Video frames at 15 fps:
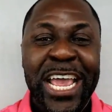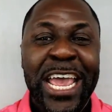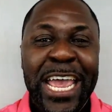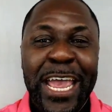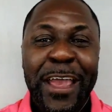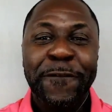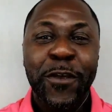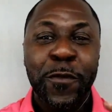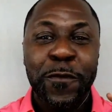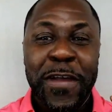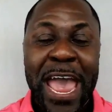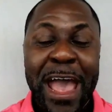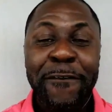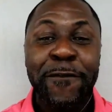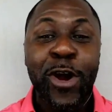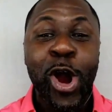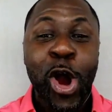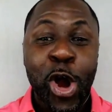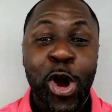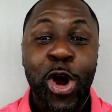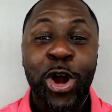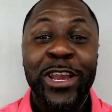if you've ever
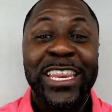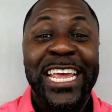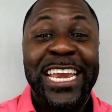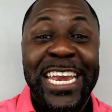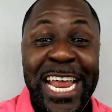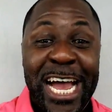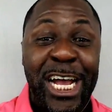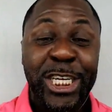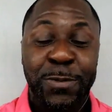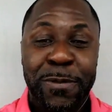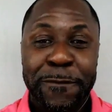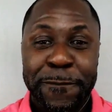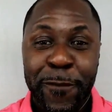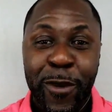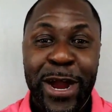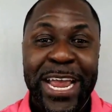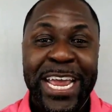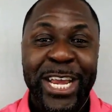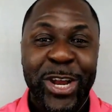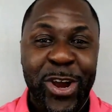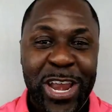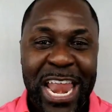heard the nudge before in
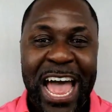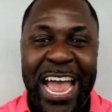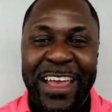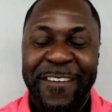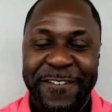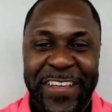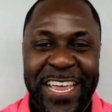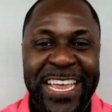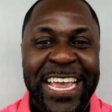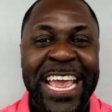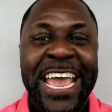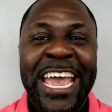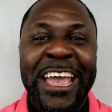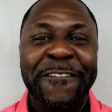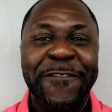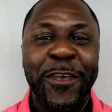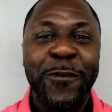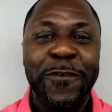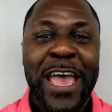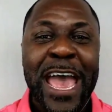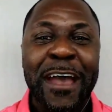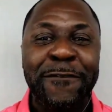your life, if you've
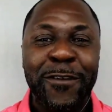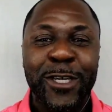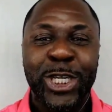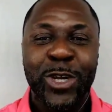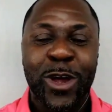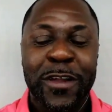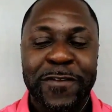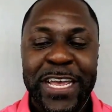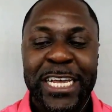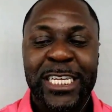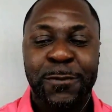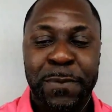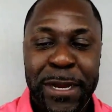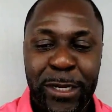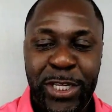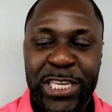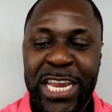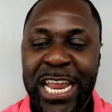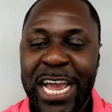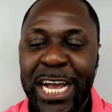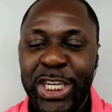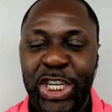ever sort of experienced a
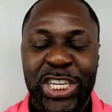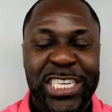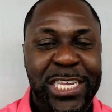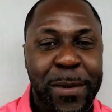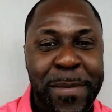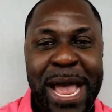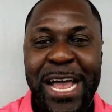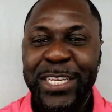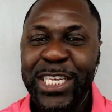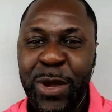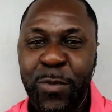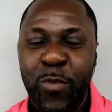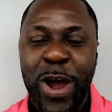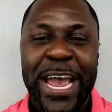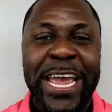nudge and somehow, some way,